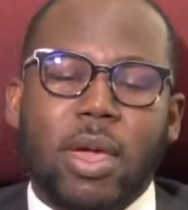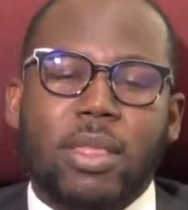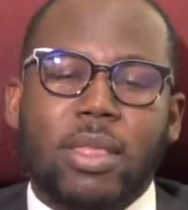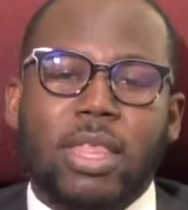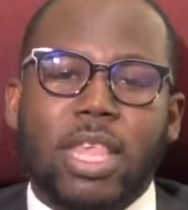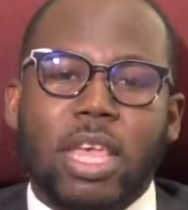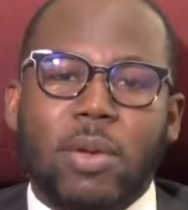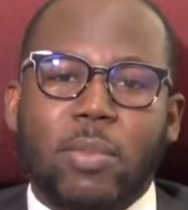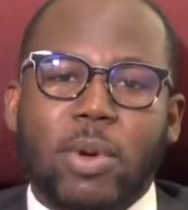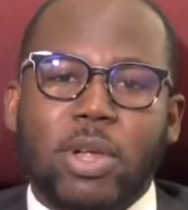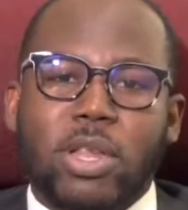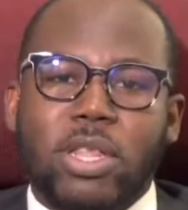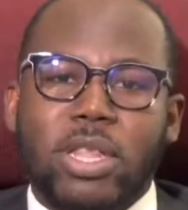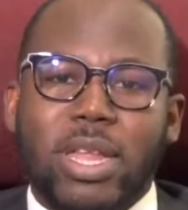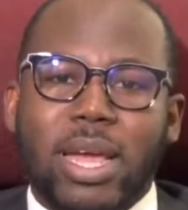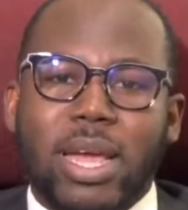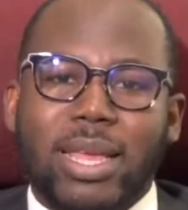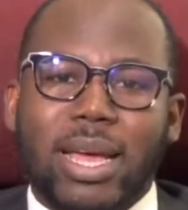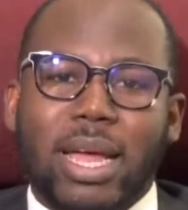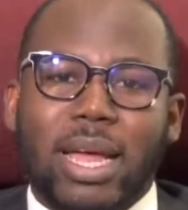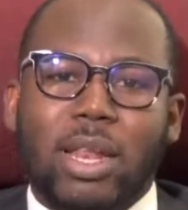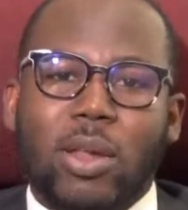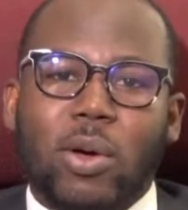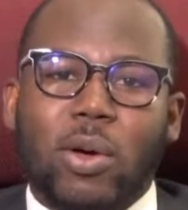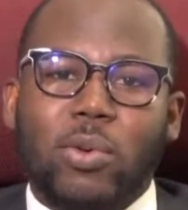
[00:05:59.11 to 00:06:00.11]
They must then
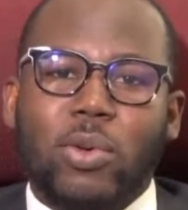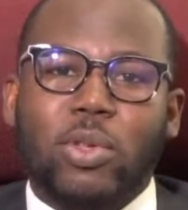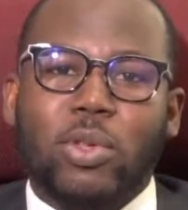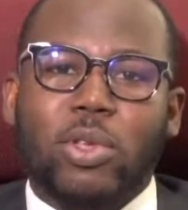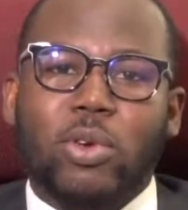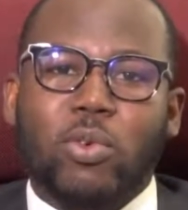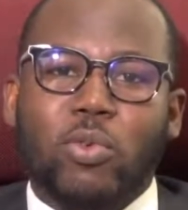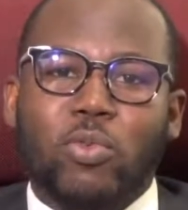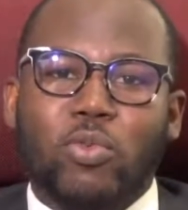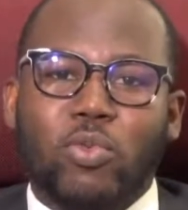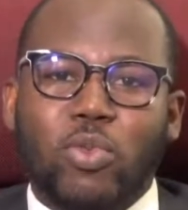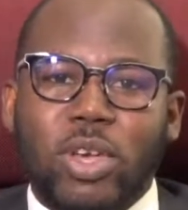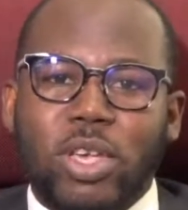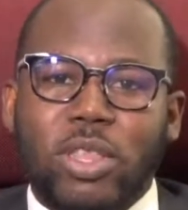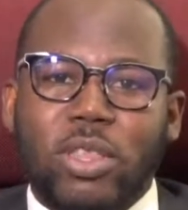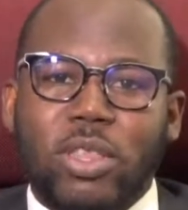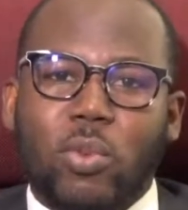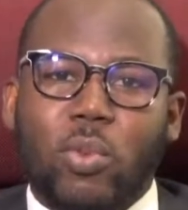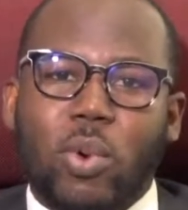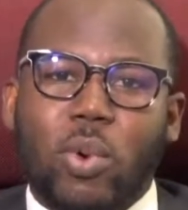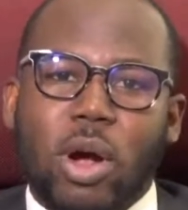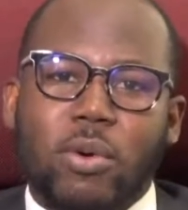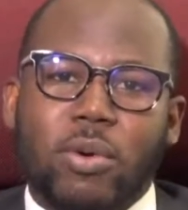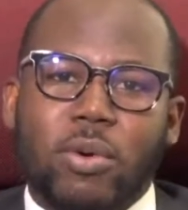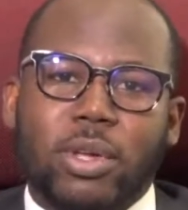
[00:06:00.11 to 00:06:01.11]
allow you to read the
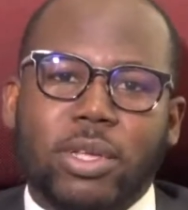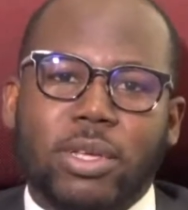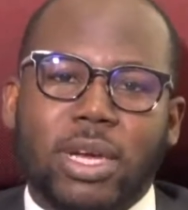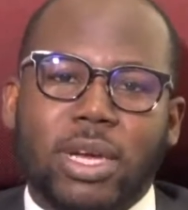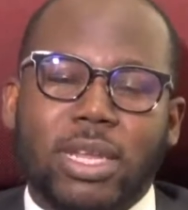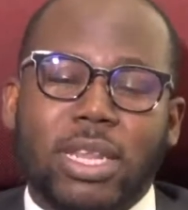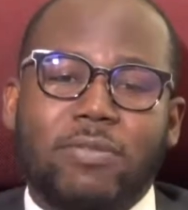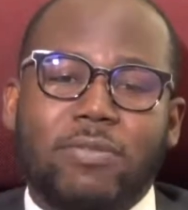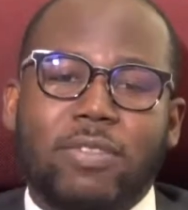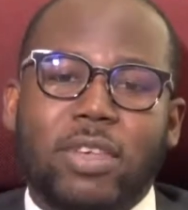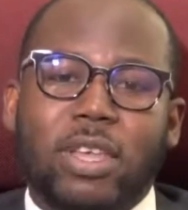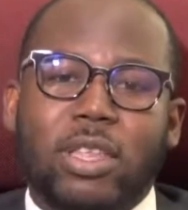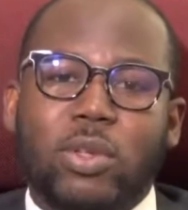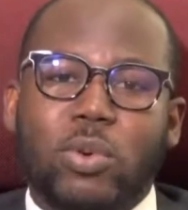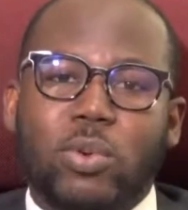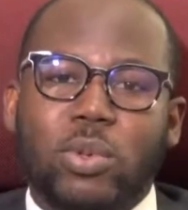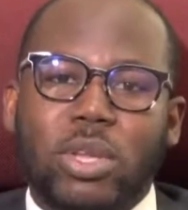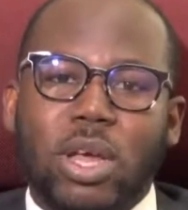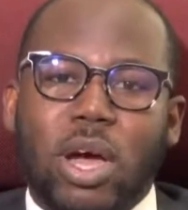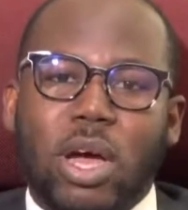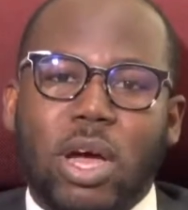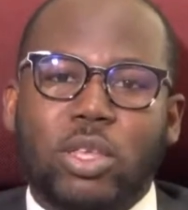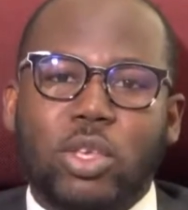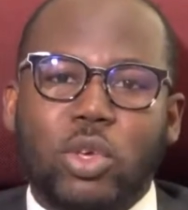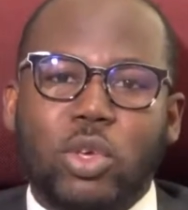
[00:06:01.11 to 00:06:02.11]
warrant, and if they do
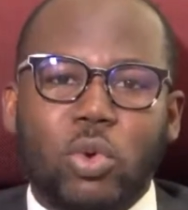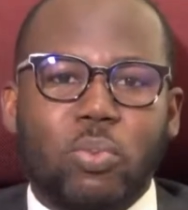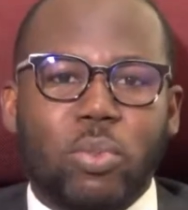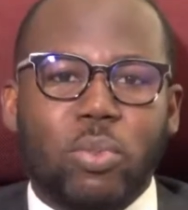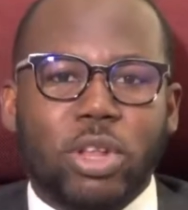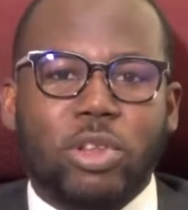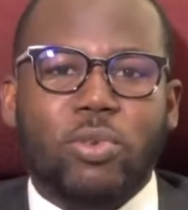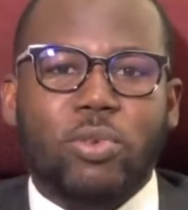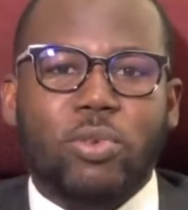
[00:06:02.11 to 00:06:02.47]
not, you must